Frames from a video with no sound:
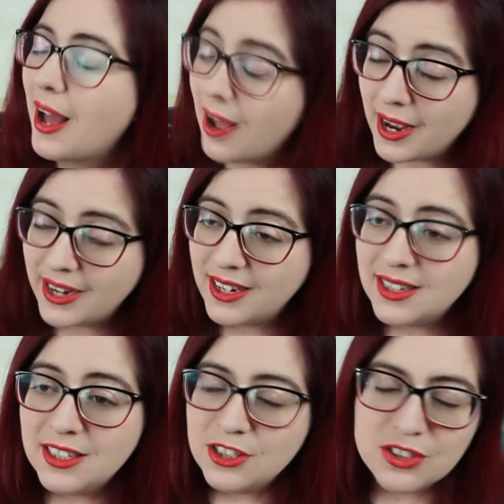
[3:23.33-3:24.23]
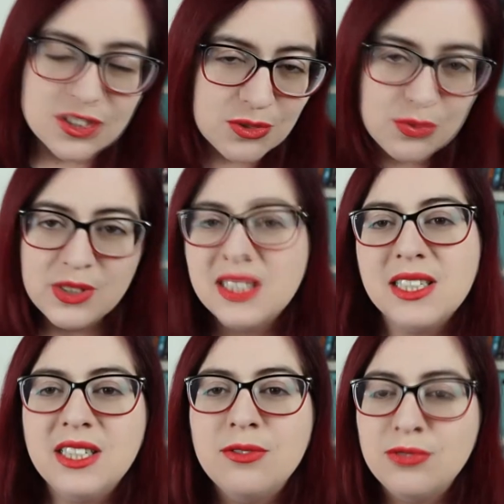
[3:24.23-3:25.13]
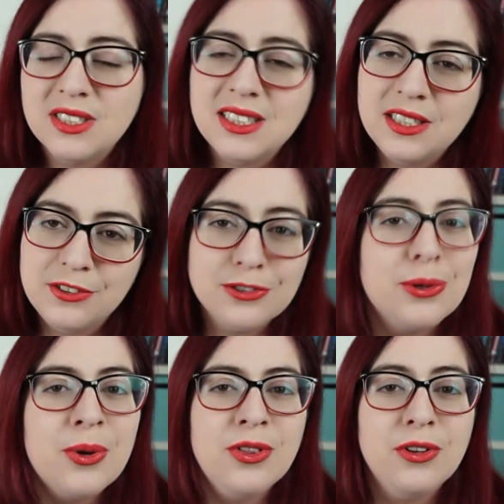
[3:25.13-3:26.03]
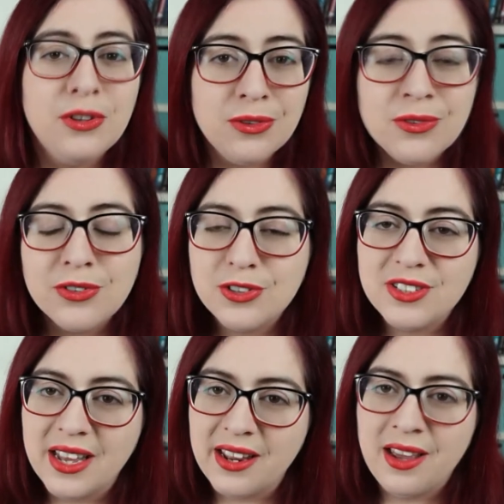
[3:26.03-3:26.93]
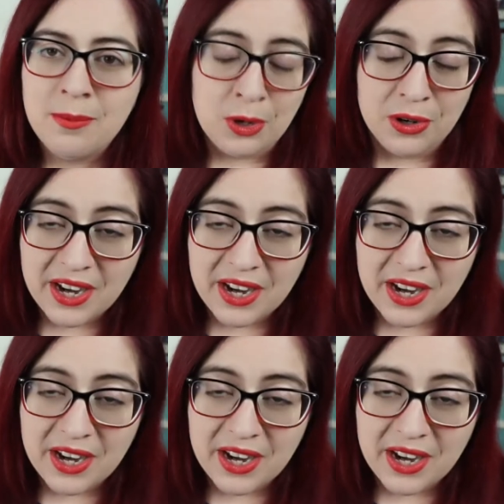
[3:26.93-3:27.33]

I just really, really enjoy the universe that M.R.